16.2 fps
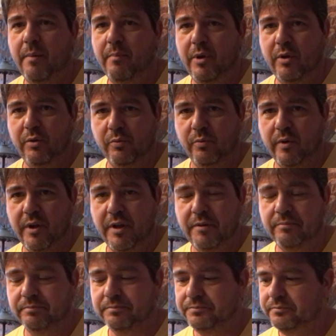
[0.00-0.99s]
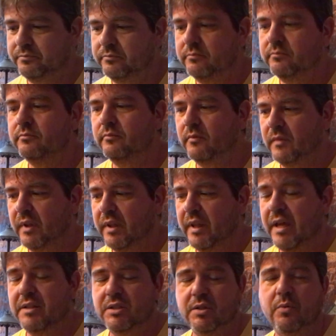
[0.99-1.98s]
booth rent,
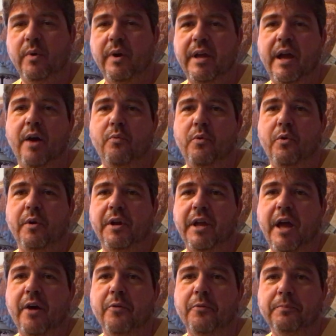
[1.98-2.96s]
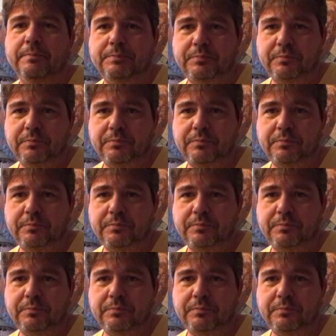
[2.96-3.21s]
that's the way I want to go.